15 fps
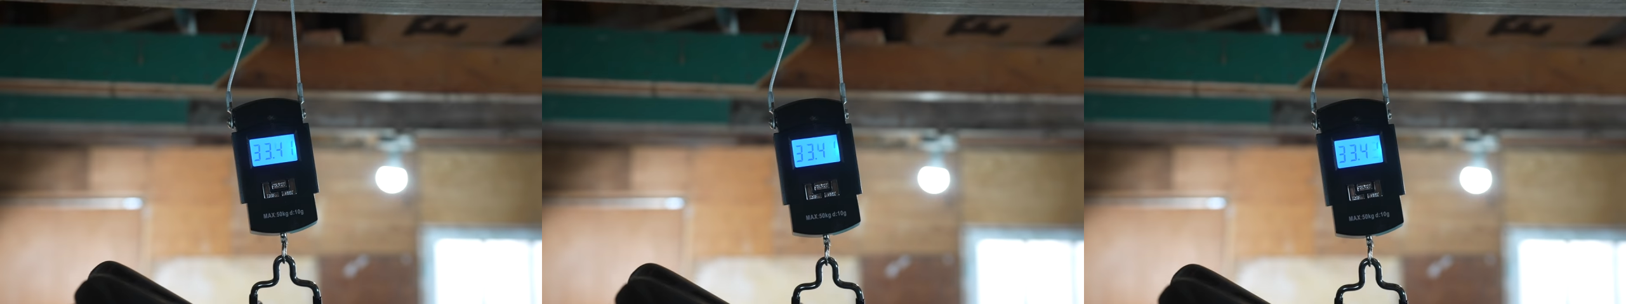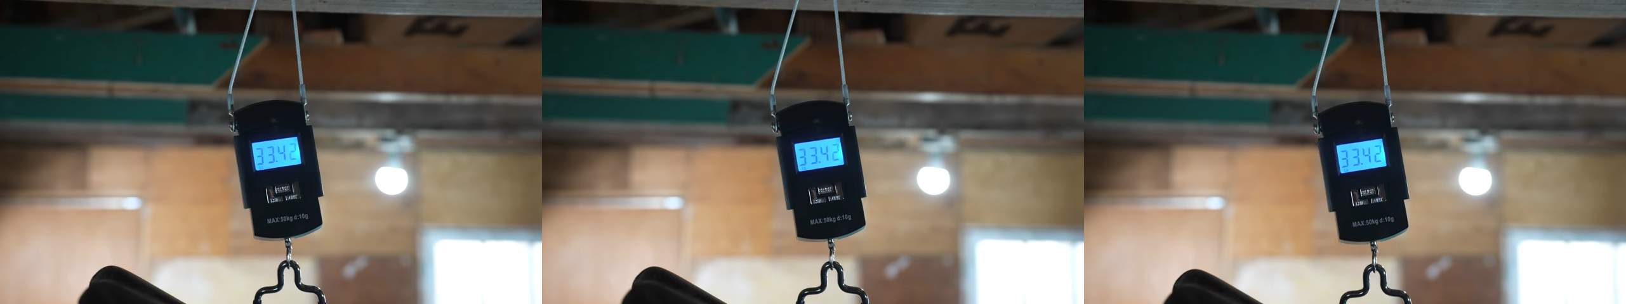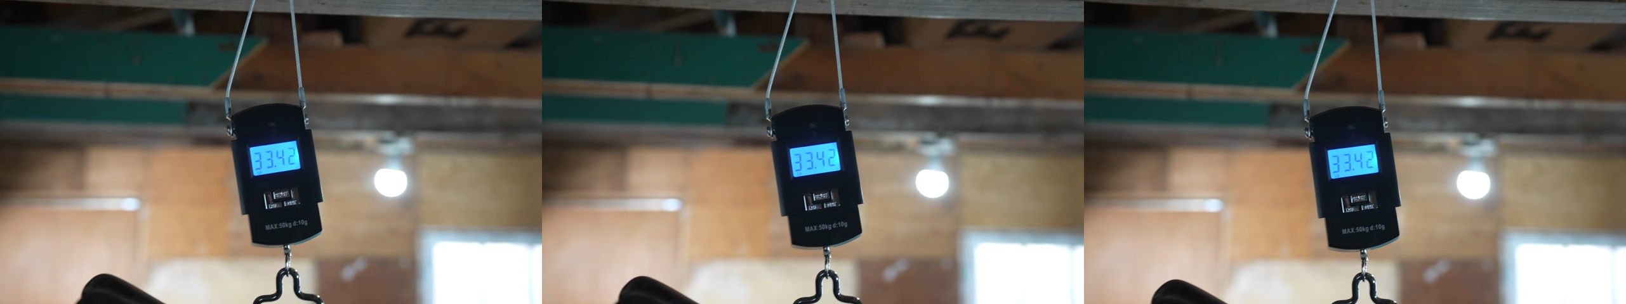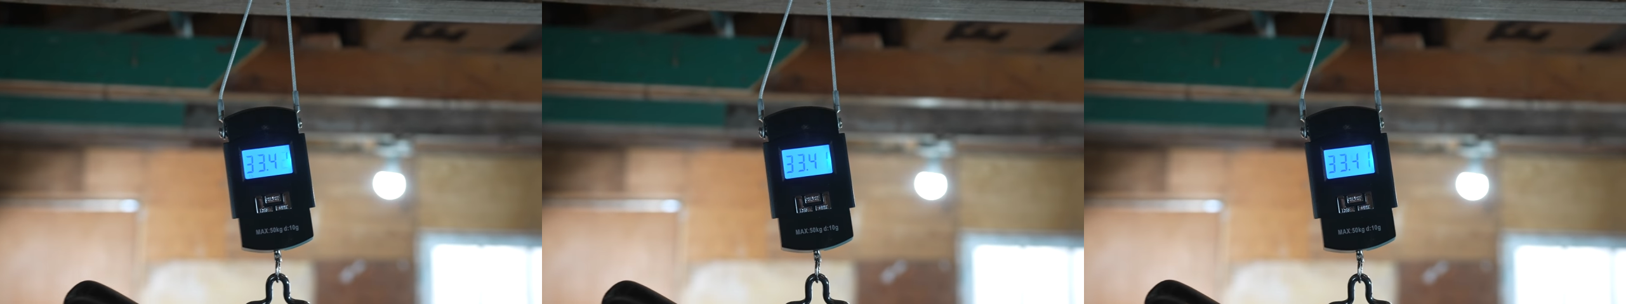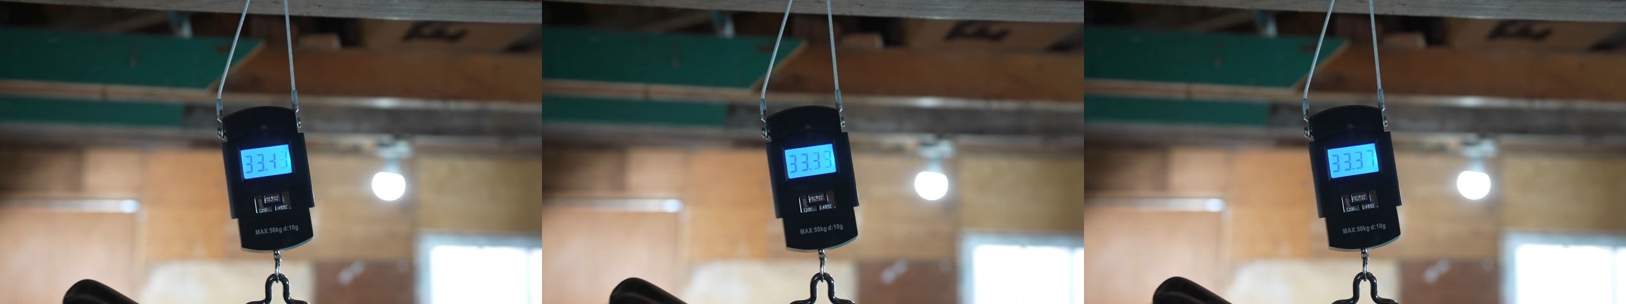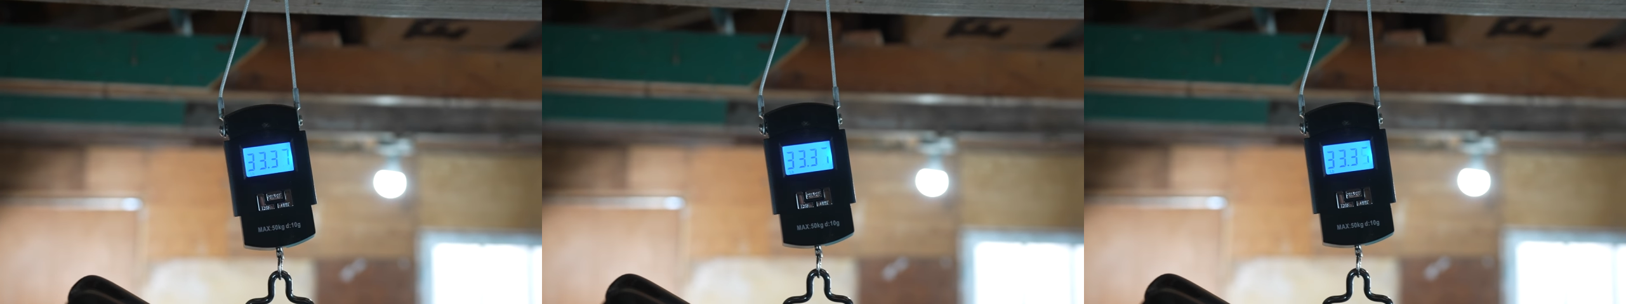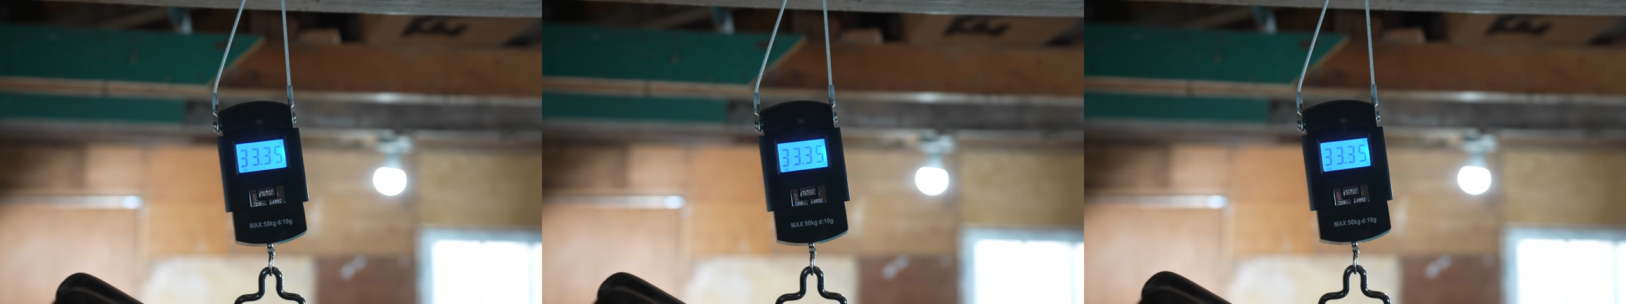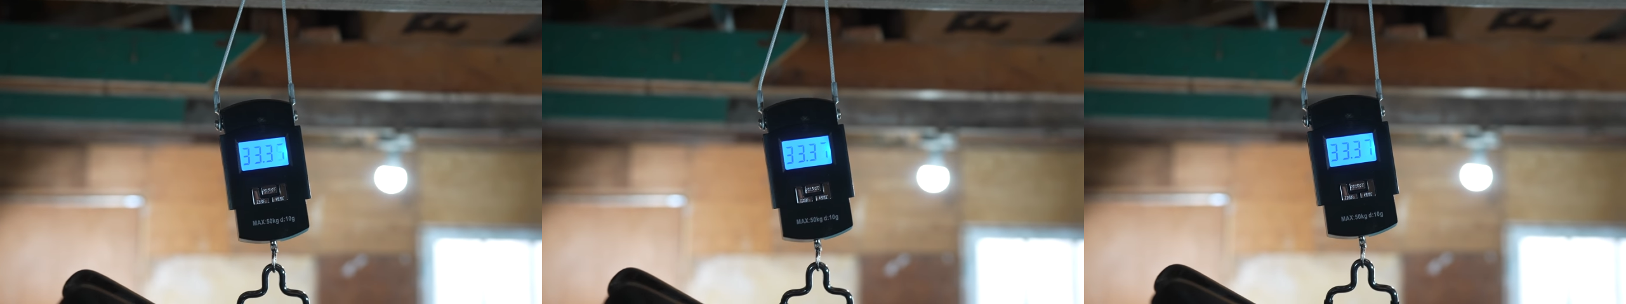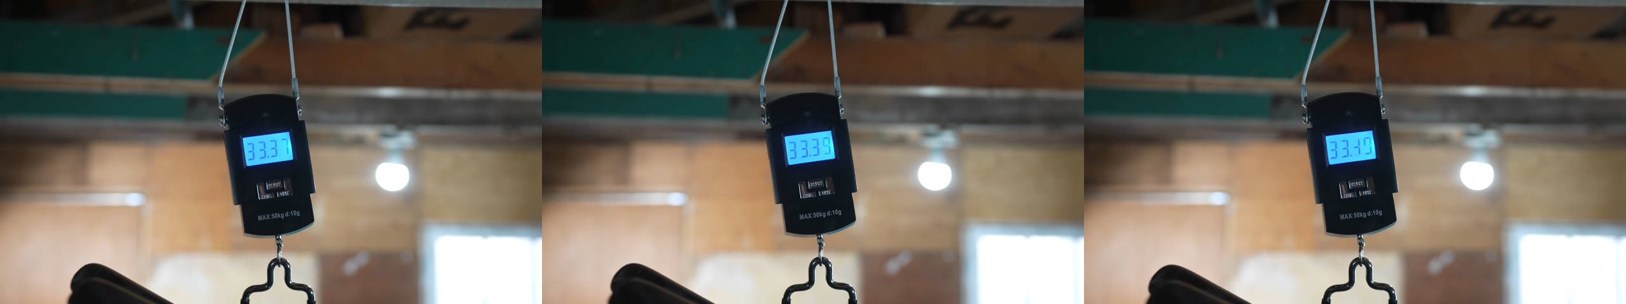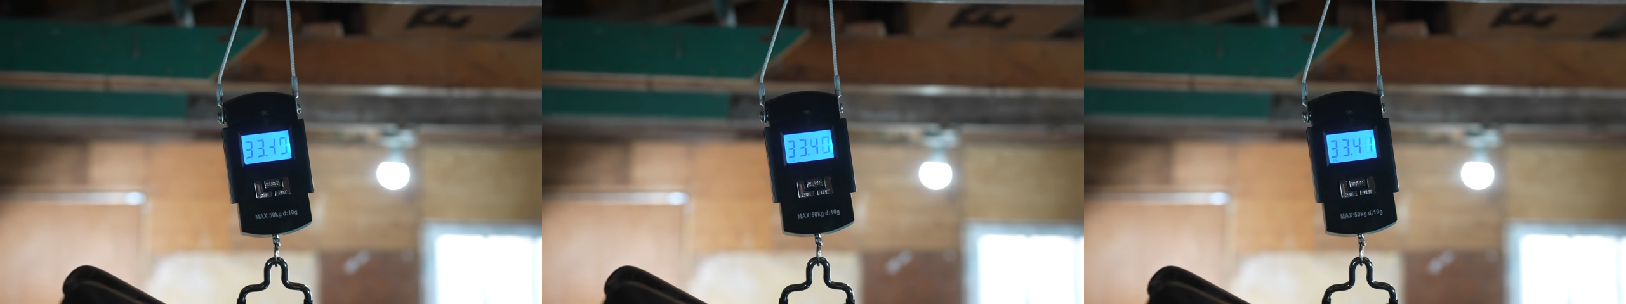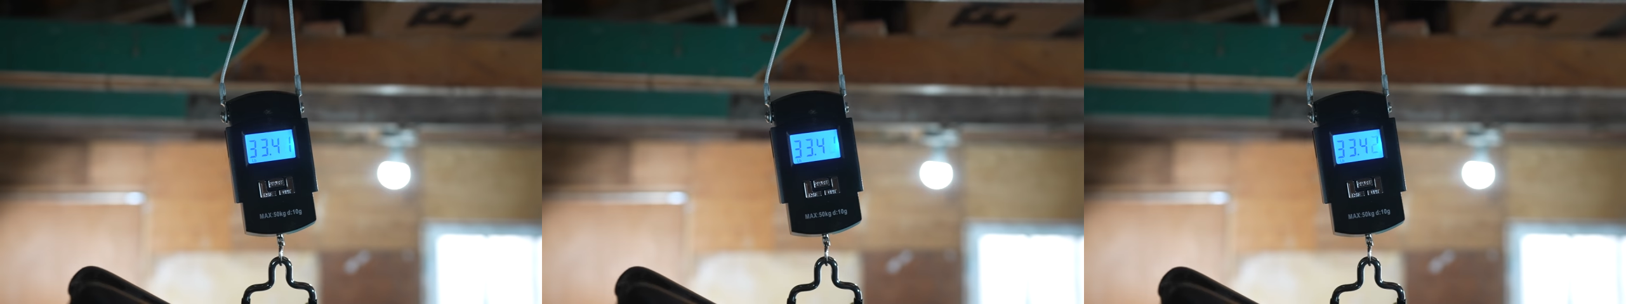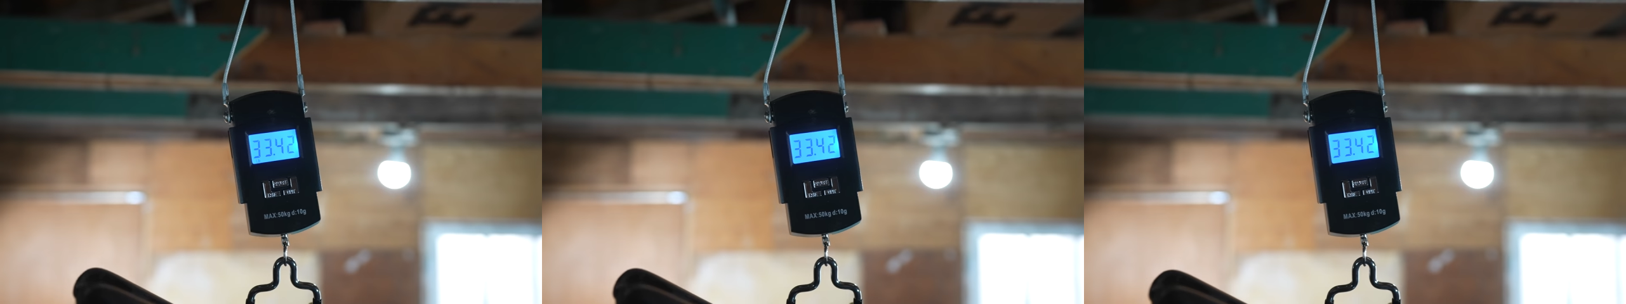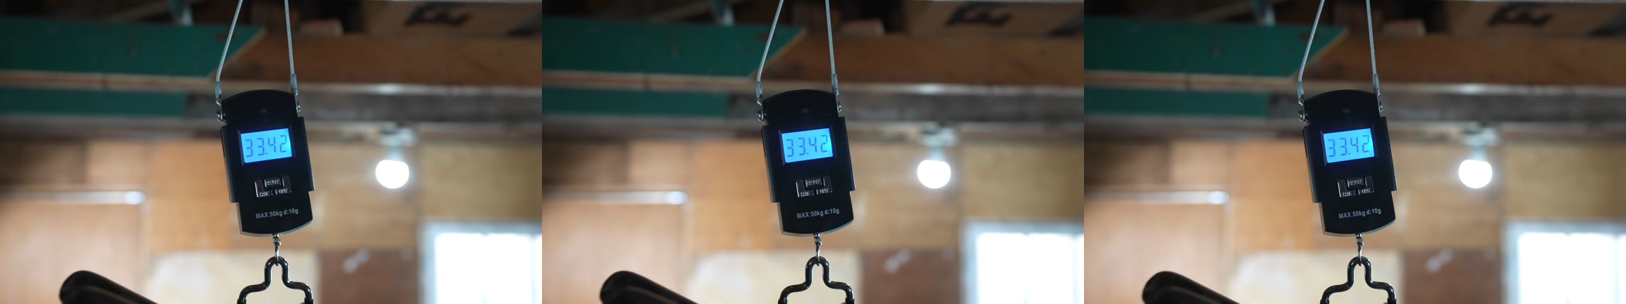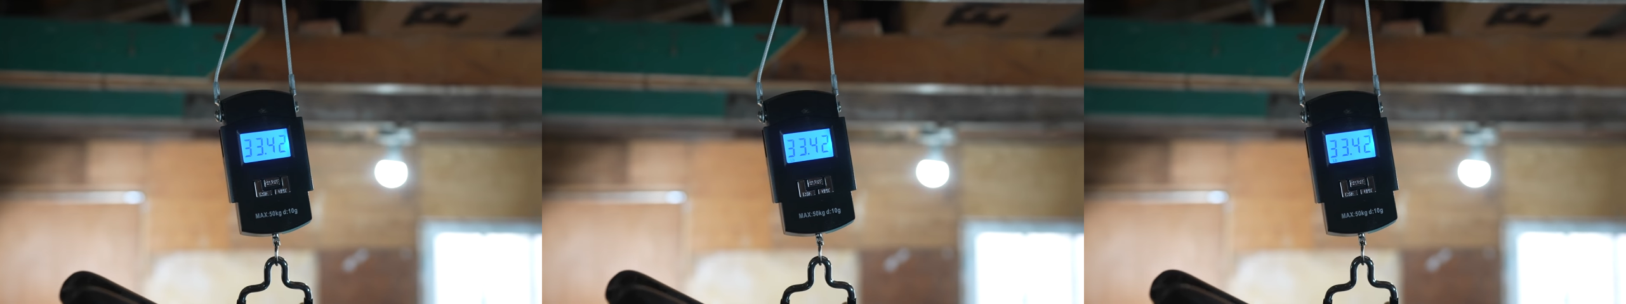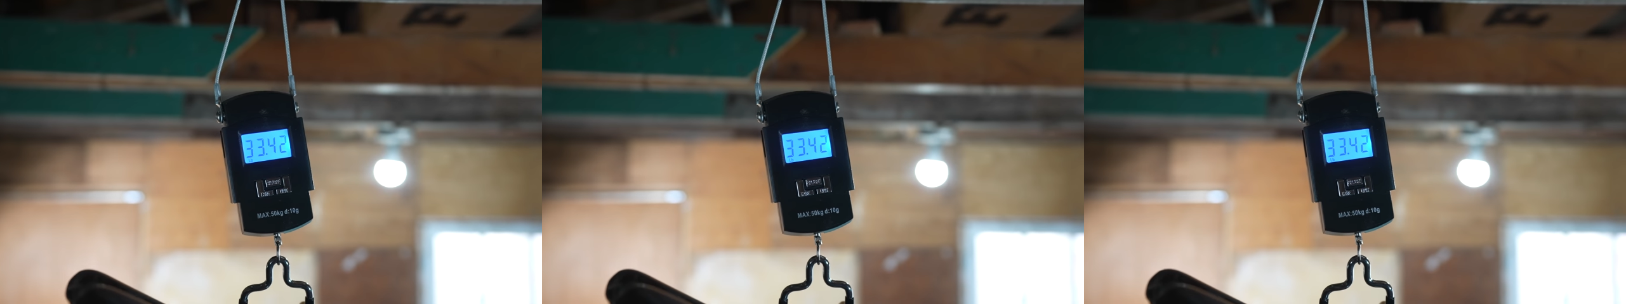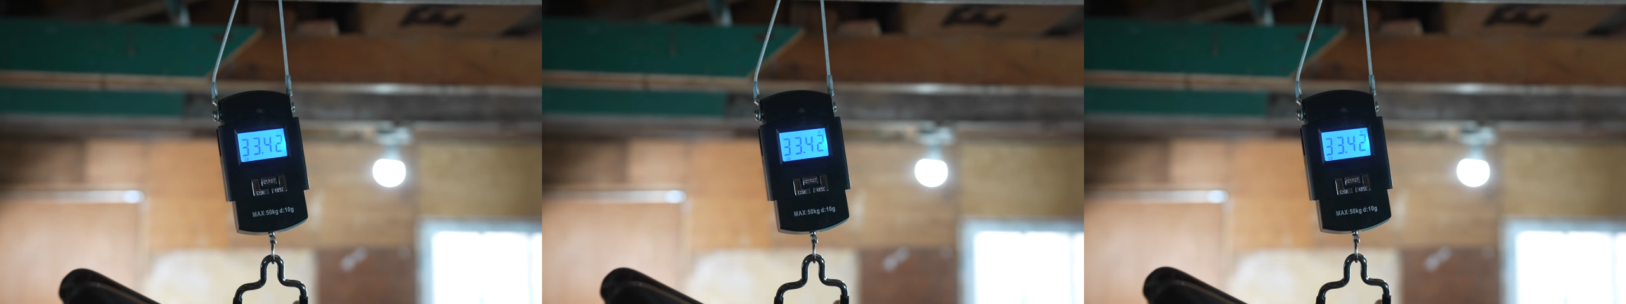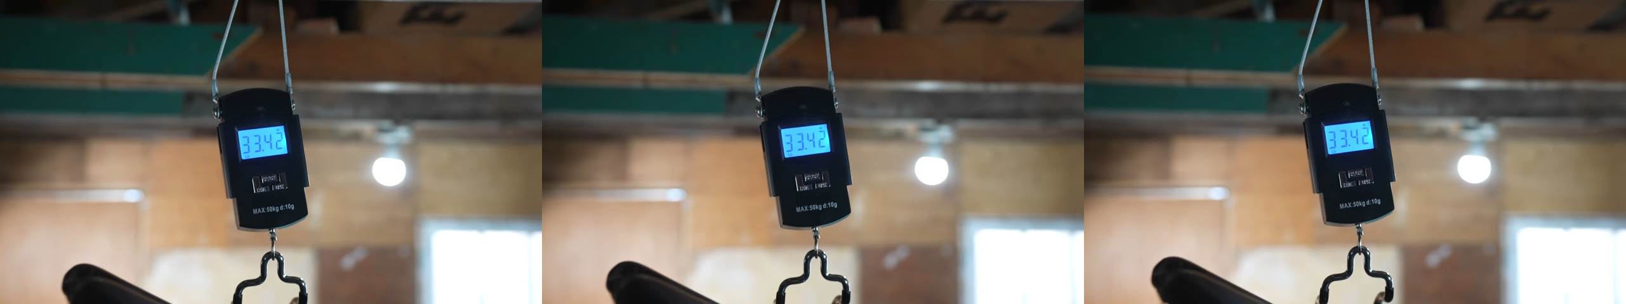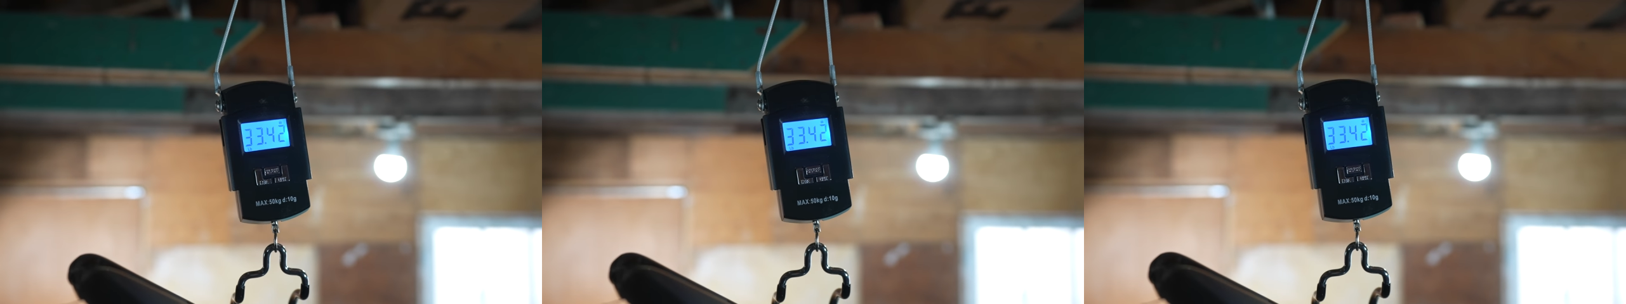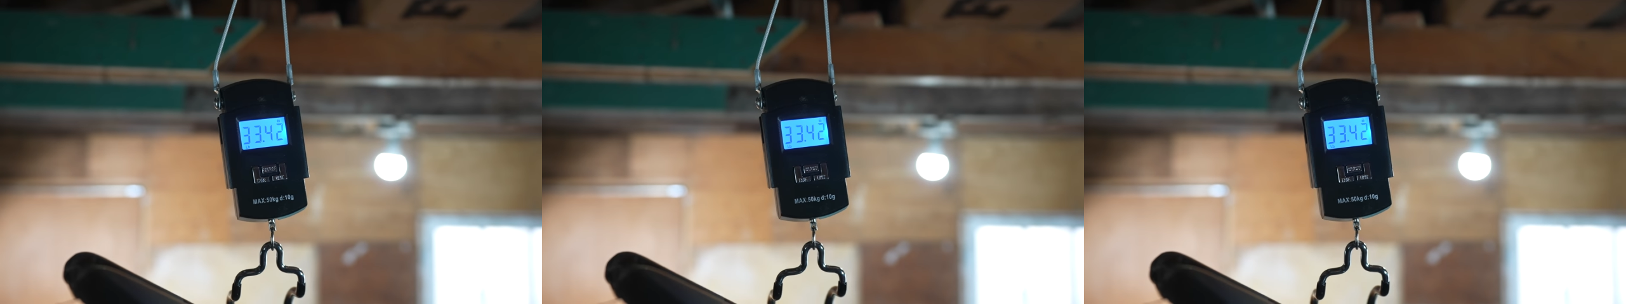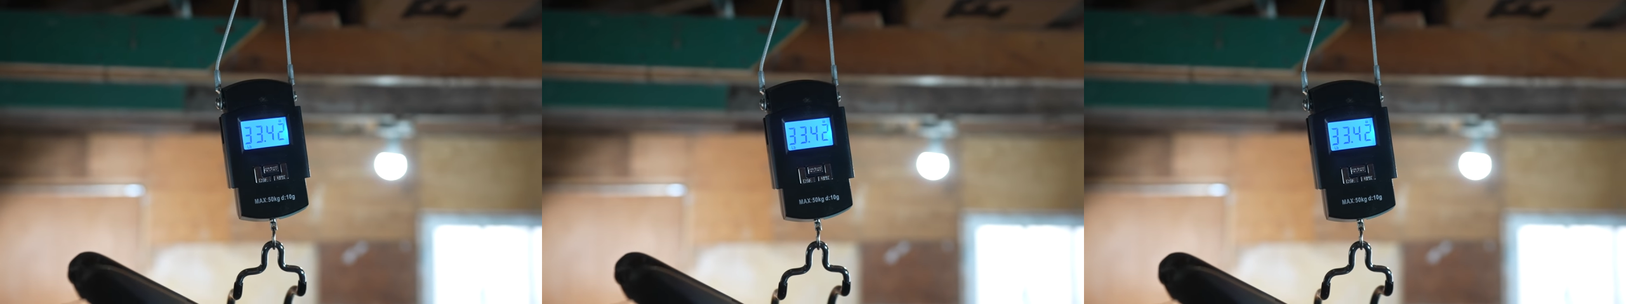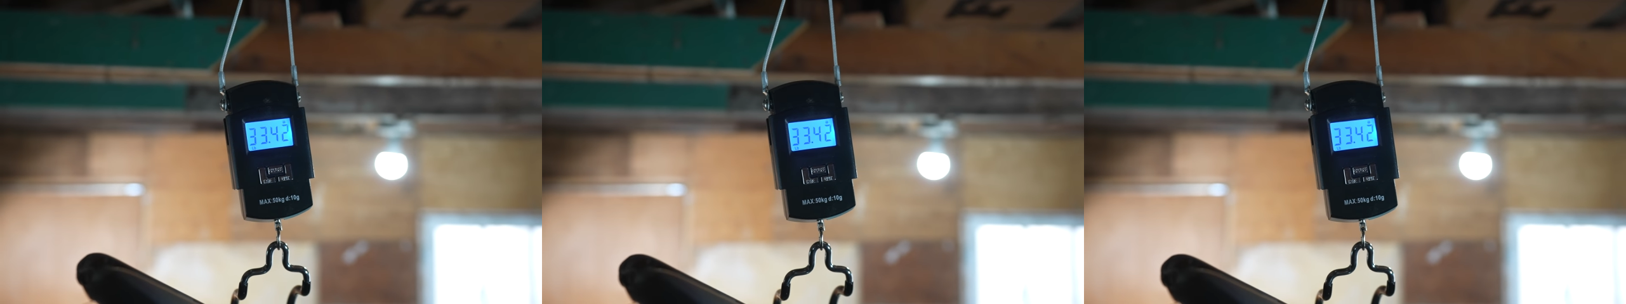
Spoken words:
(no speaker visible)